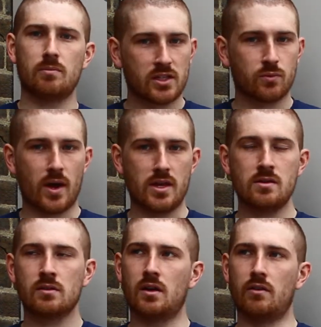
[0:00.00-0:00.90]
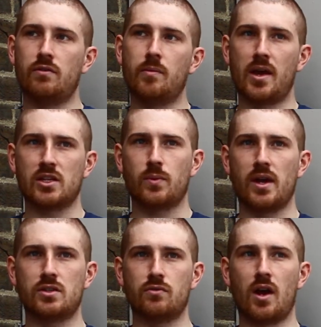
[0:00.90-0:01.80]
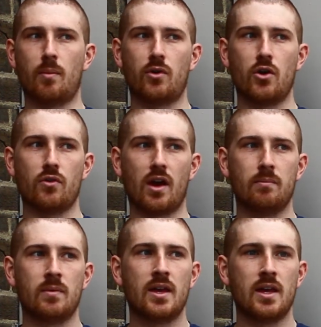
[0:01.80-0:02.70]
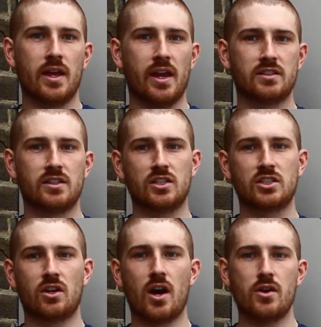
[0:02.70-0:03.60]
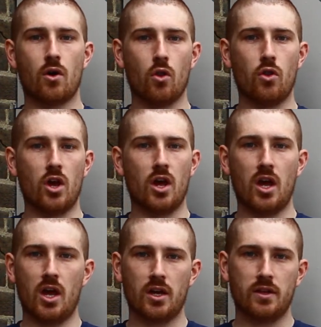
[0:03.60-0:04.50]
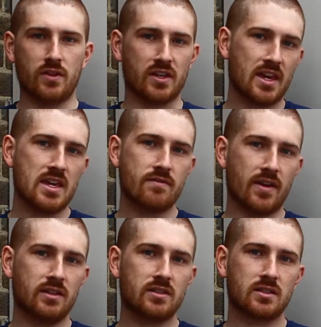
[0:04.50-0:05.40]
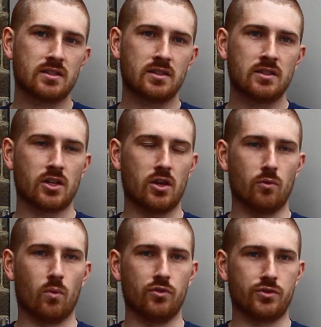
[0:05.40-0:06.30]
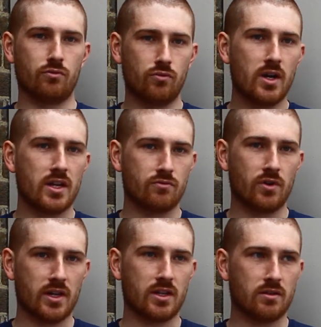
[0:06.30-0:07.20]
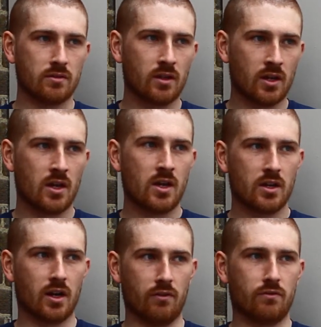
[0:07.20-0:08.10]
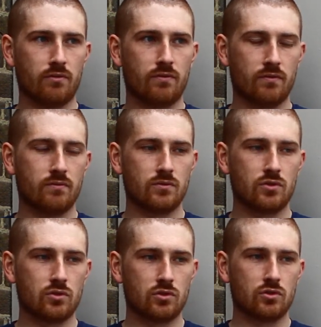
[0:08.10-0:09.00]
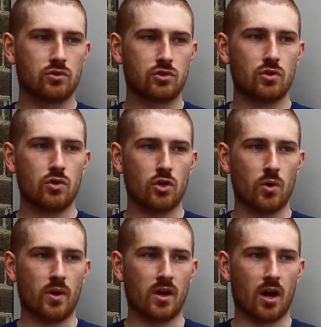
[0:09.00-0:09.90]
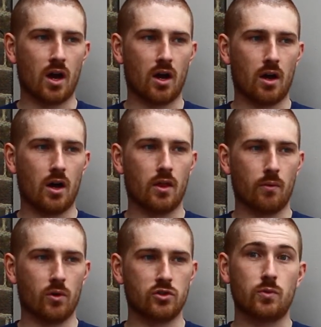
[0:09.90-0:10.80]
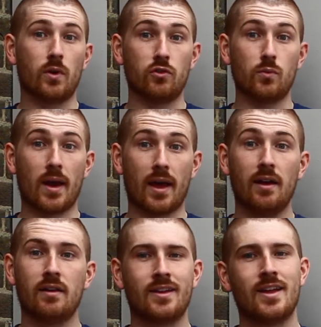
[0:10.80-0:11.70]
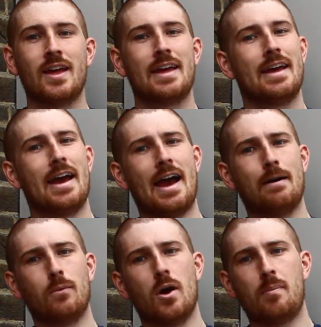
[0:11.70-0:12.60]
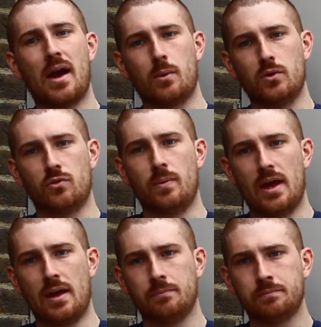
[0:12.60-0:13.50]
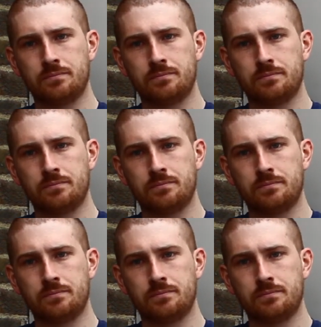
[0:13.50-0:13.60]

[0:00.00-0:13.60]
That's kind of the best way to write a program is to decide on the key events. So the ones that really, really kind of suit you and are the ones you want to do well at, and work backwards from there.